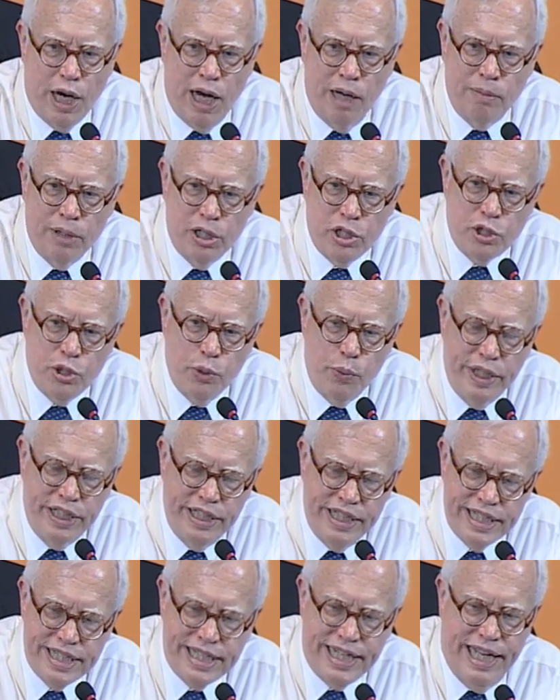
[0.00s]
How much do we
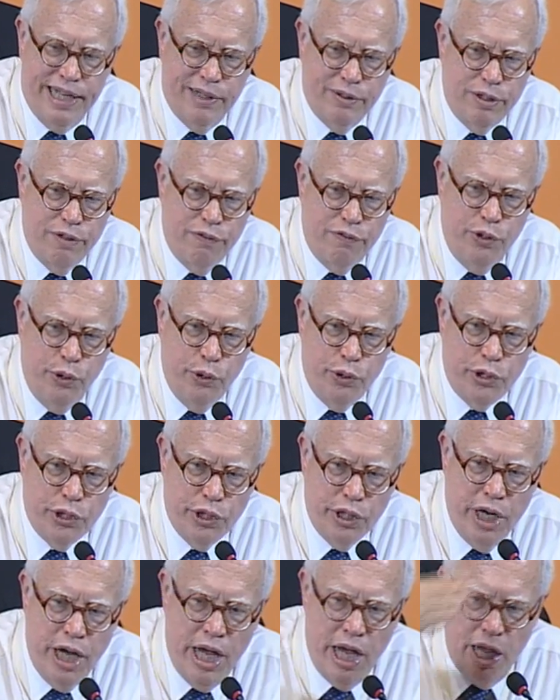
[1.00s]
discount the
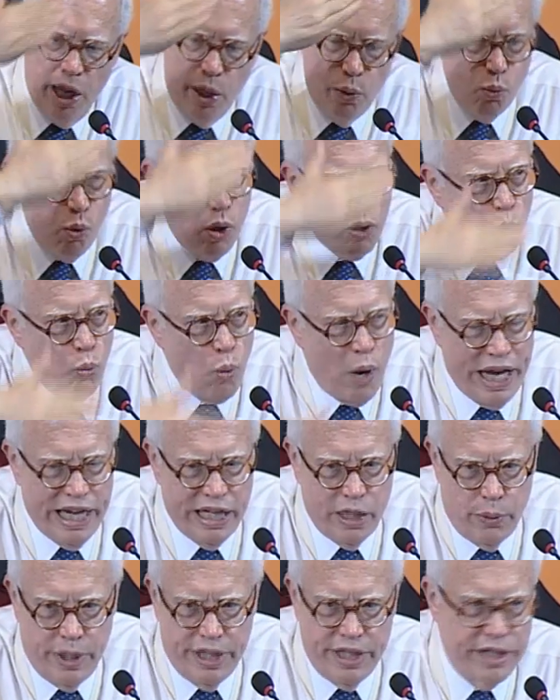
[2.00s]
future, and what way
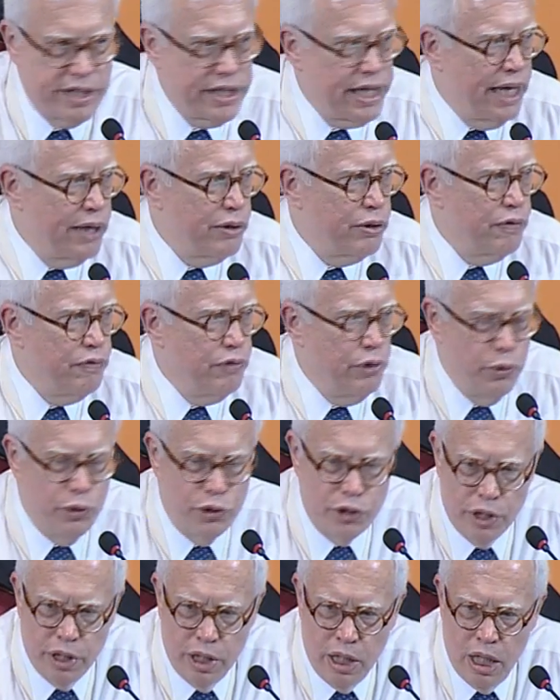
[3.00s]
do we discount the
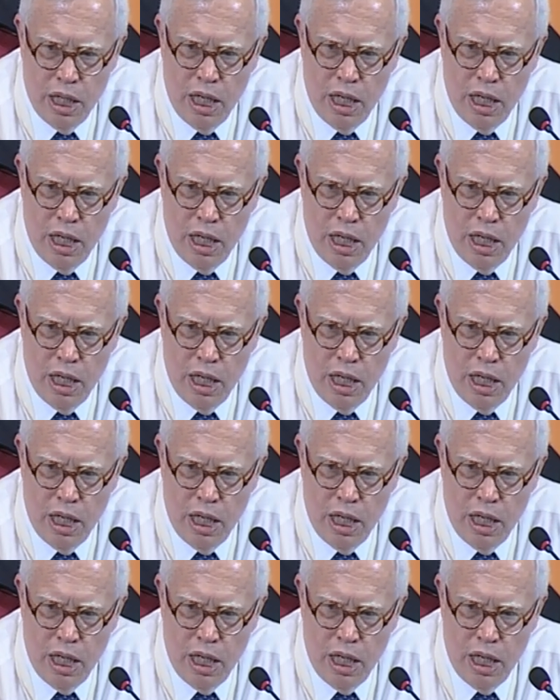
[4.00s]
future?